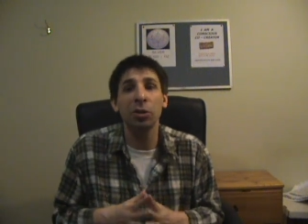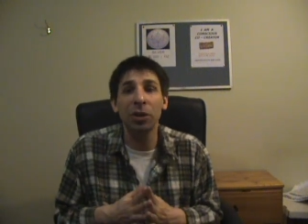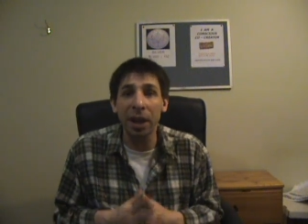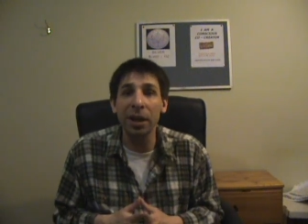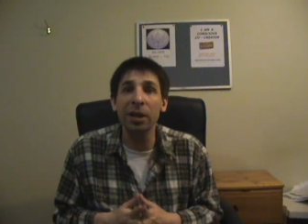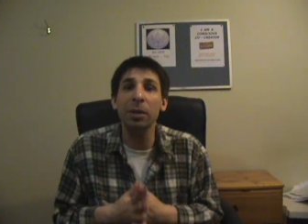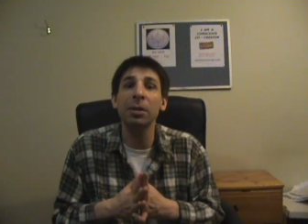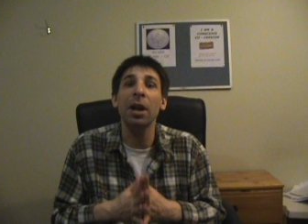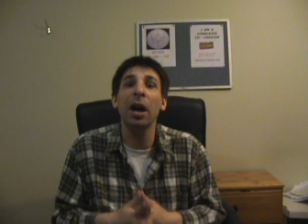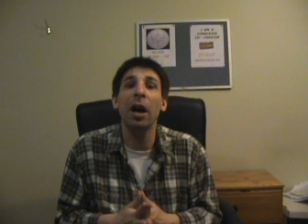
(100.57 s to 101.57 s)
to take some
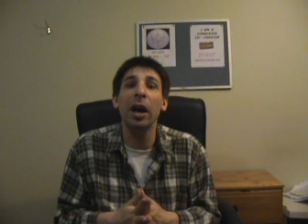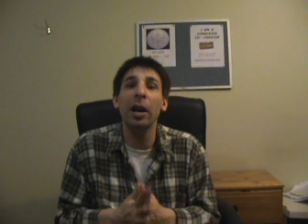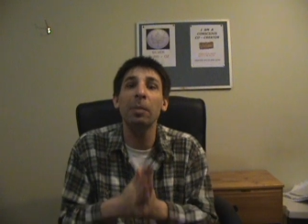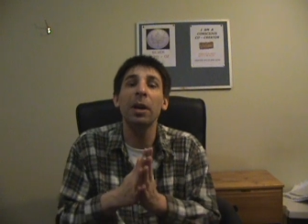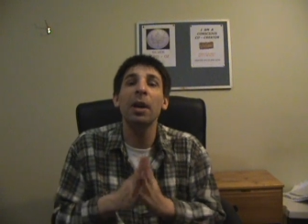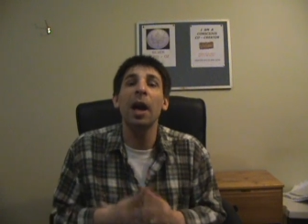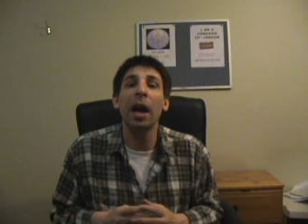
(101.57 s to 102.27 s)
time